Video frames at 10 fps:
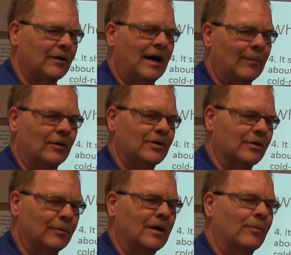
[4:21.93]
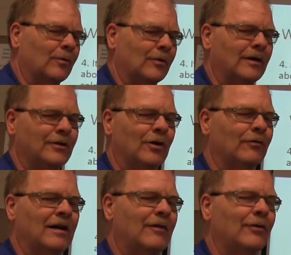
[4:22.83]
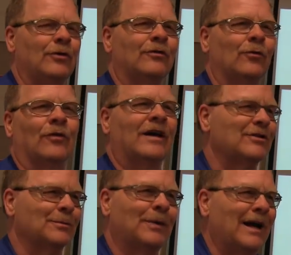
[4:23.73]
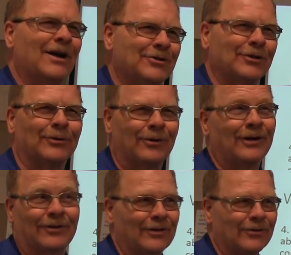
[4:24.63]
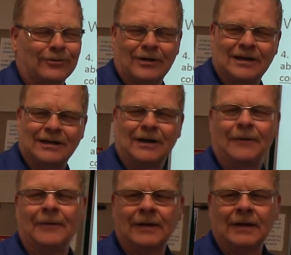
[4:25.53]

The high pressure pump will run, 500 to 4,000 pounds or whatever those run, you know.